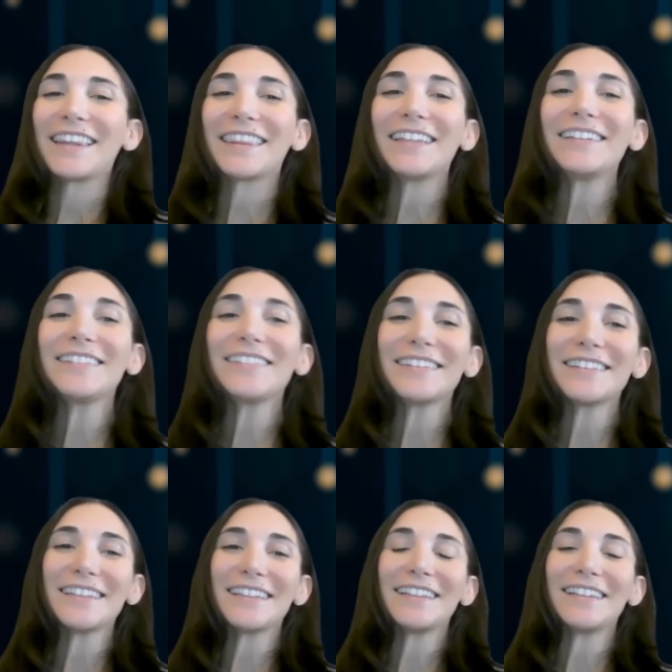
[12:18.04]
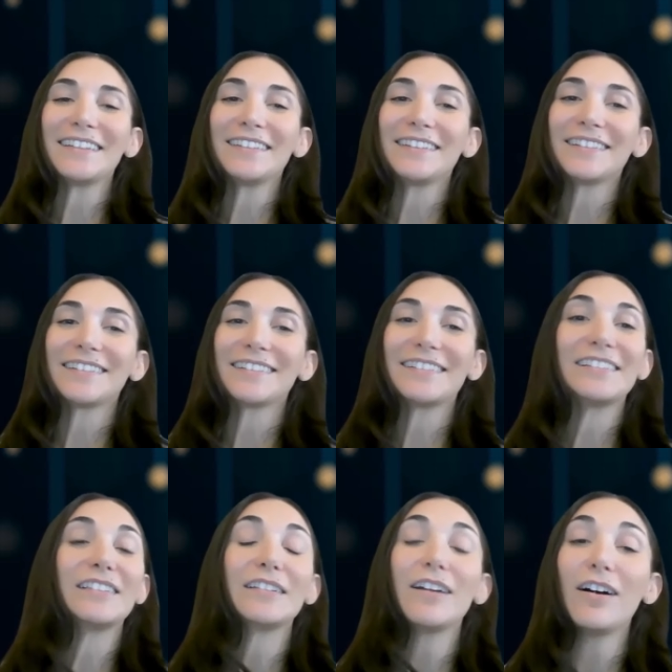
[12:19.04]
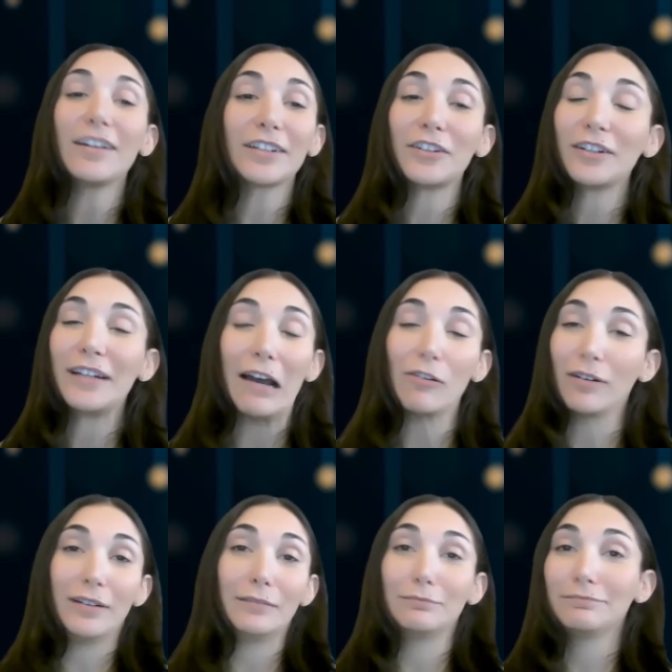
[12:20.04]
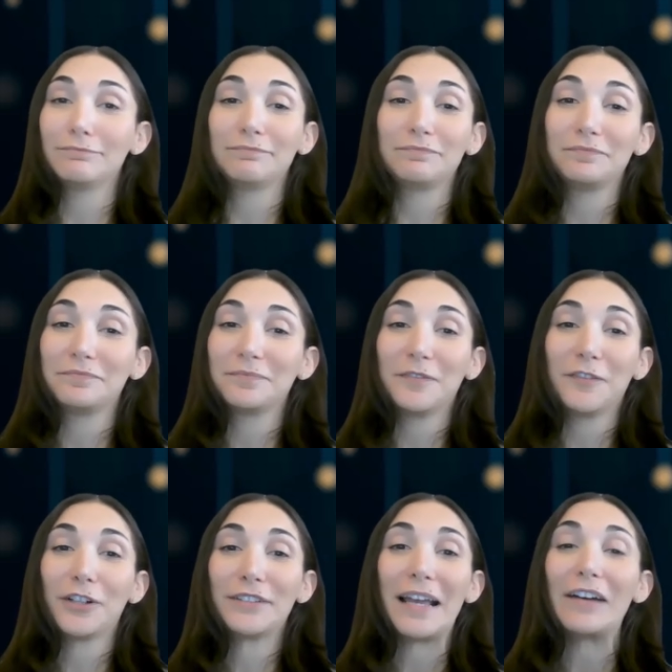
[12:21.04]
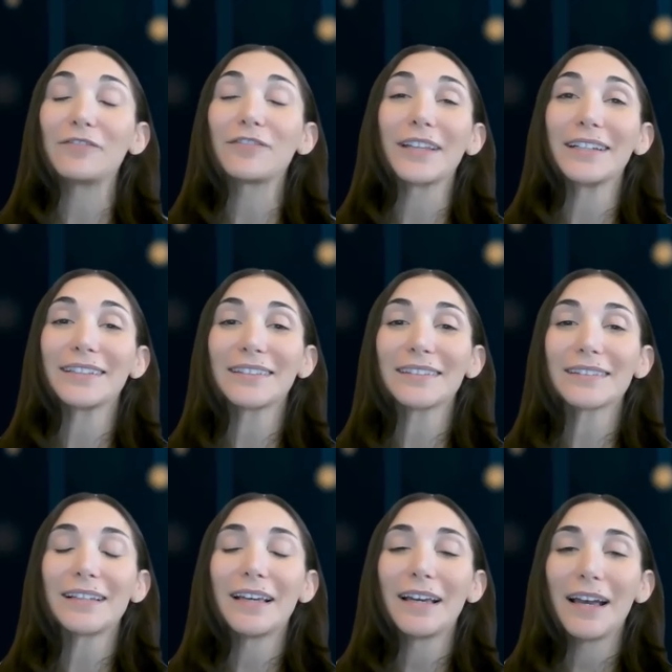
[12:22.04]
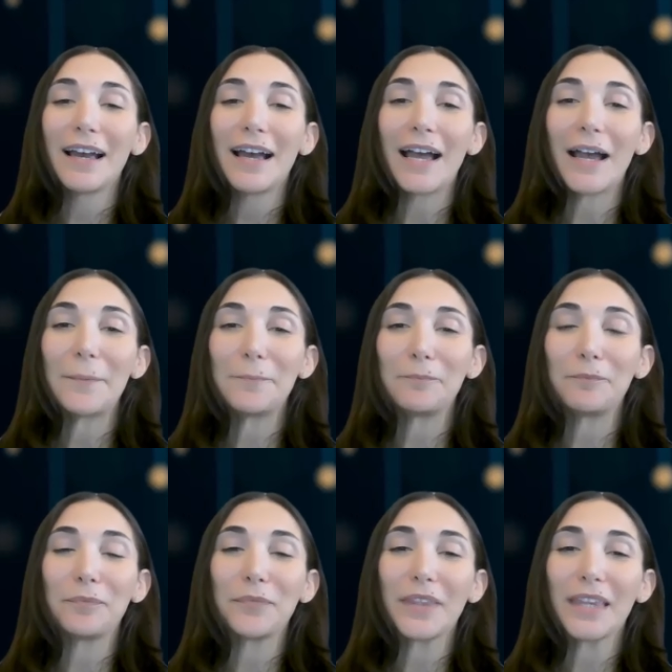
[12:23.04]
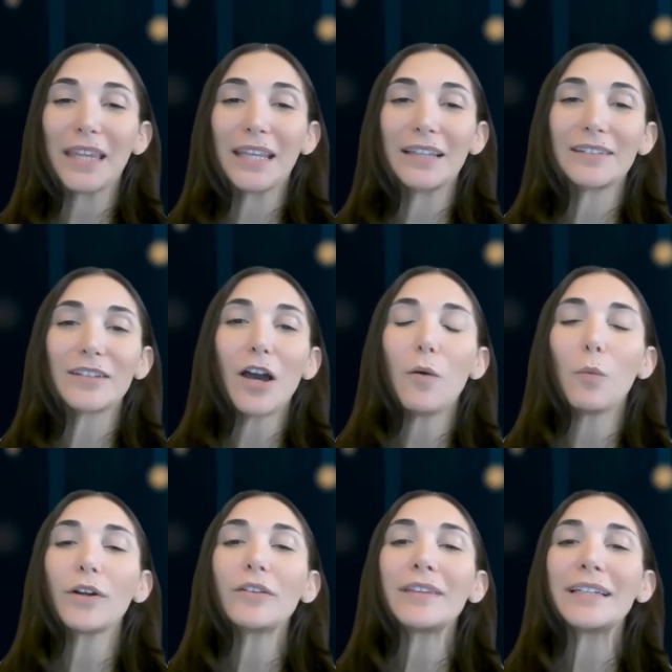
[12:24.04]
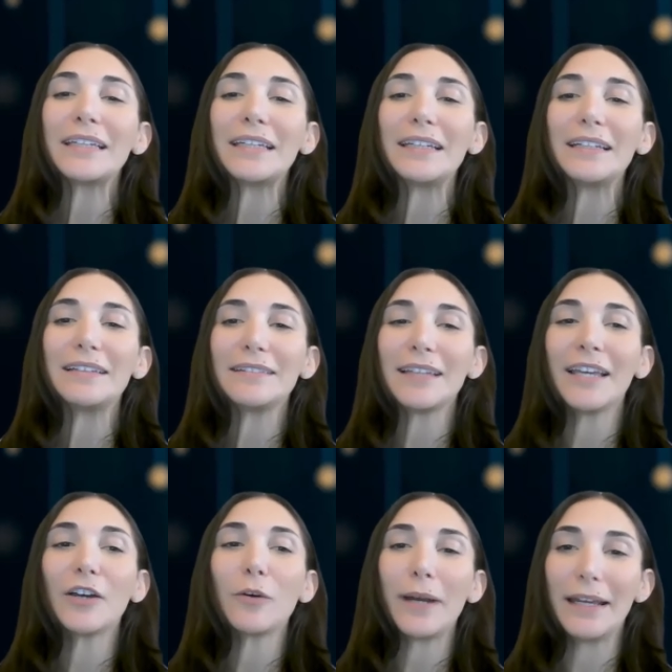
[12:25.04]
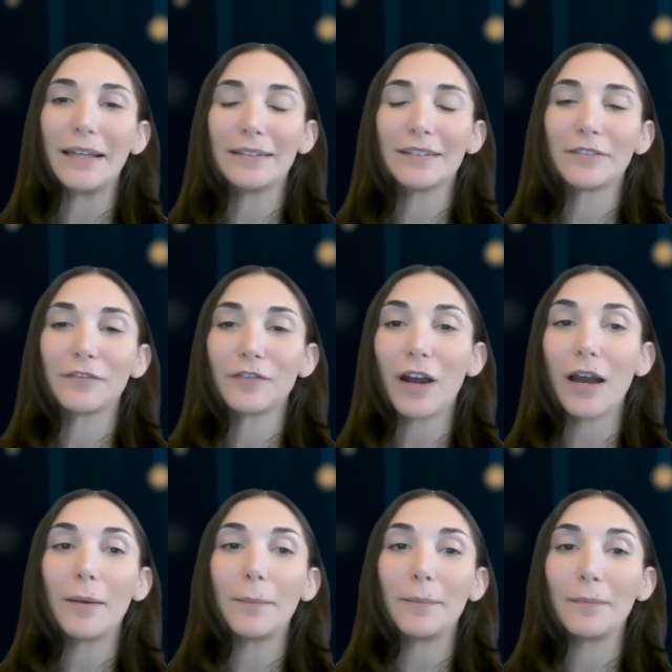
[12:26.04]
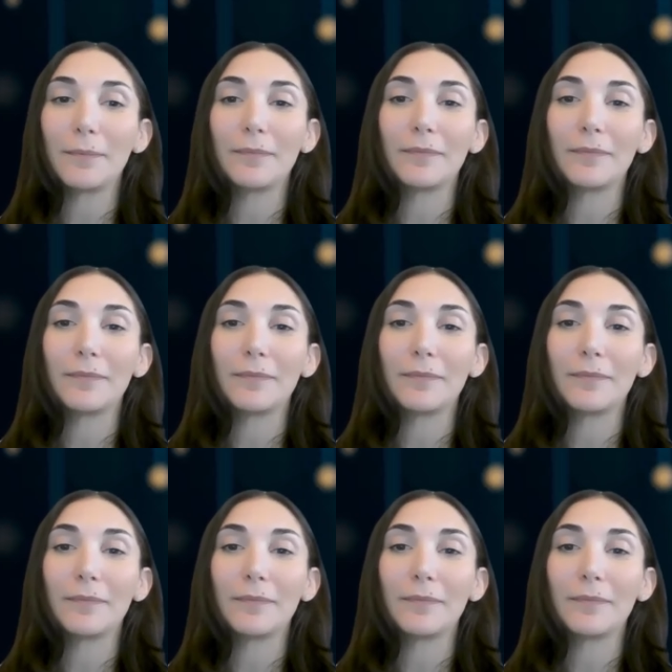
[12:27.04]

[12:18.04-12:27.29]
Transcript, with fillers: This is not a good outcome for Netflix. Um, Scott, what are the key takeaways from